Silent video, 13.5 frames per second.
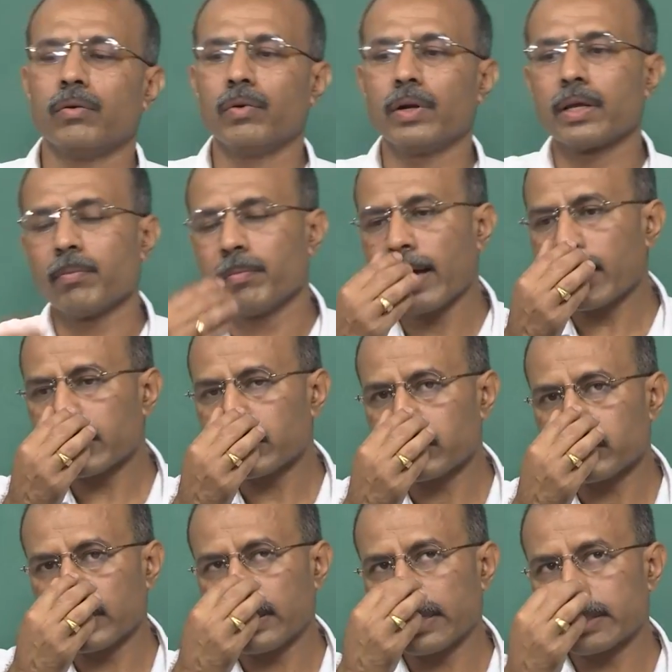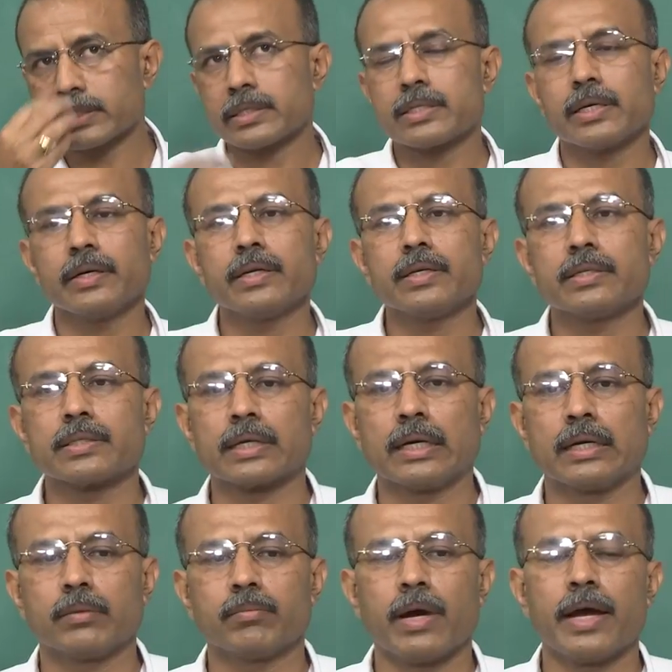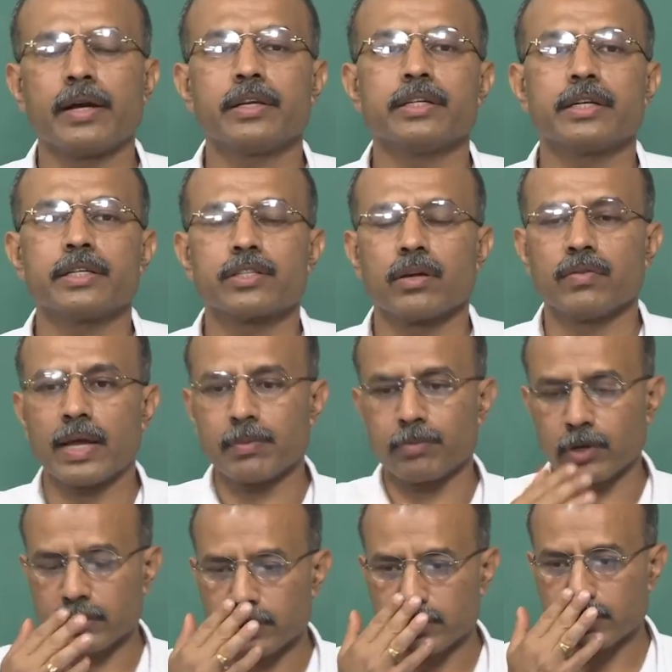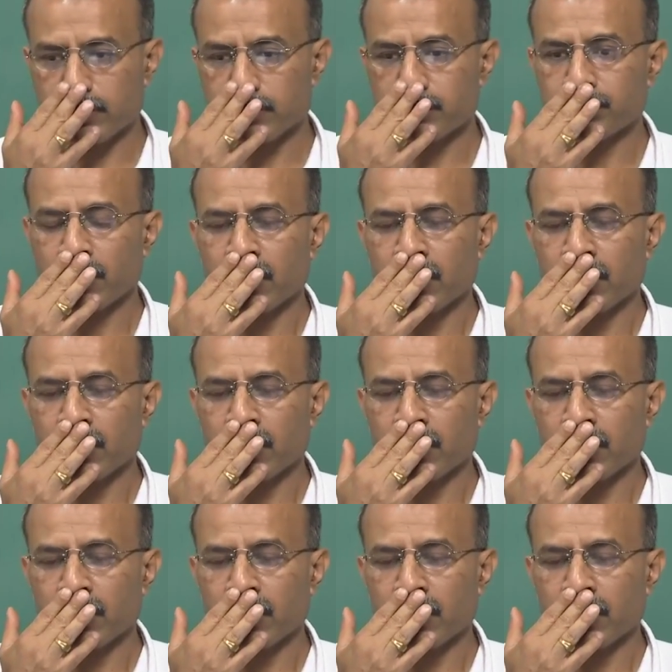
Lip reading: Welcome back to the lecture series on bioenergetics of life processes.